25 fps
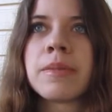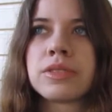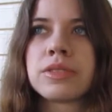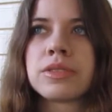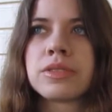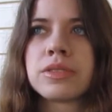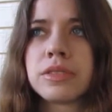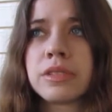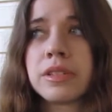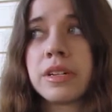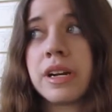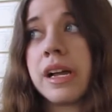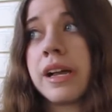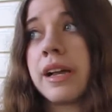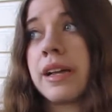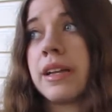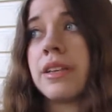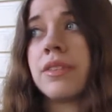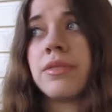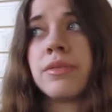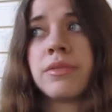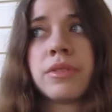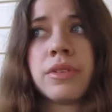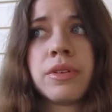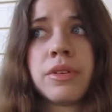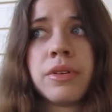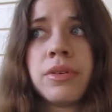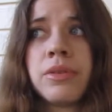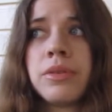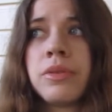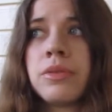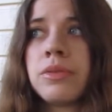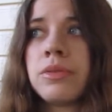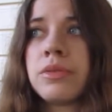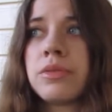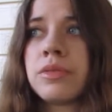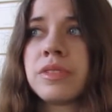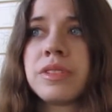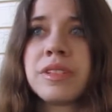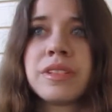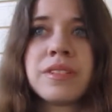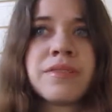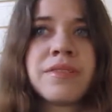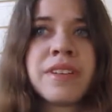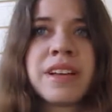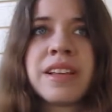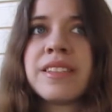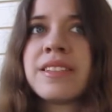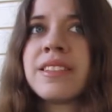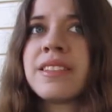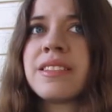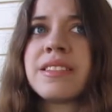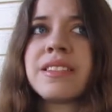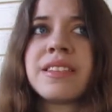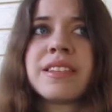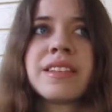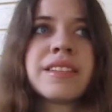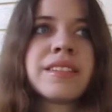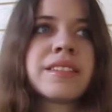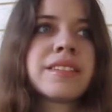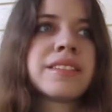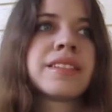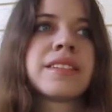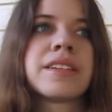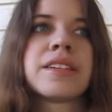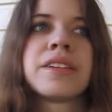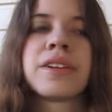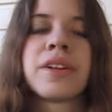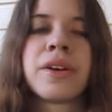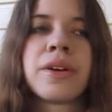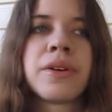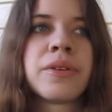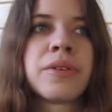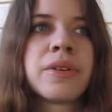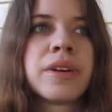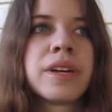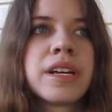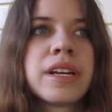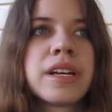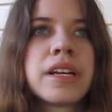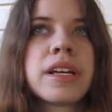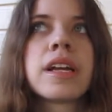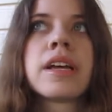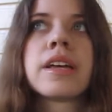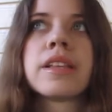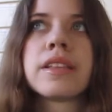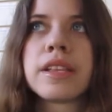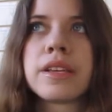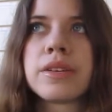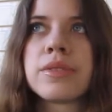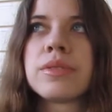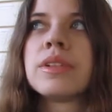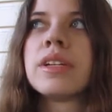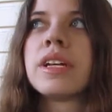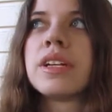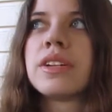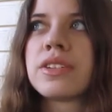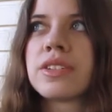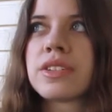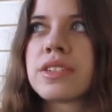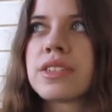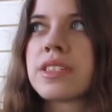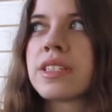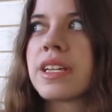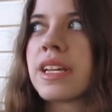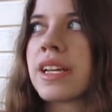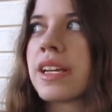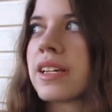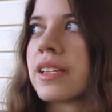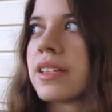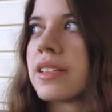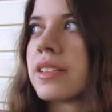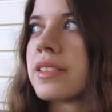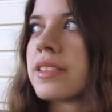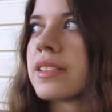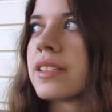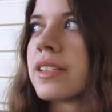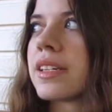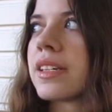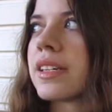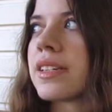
Or, I don't know, weiß ich nicht, and they would understand.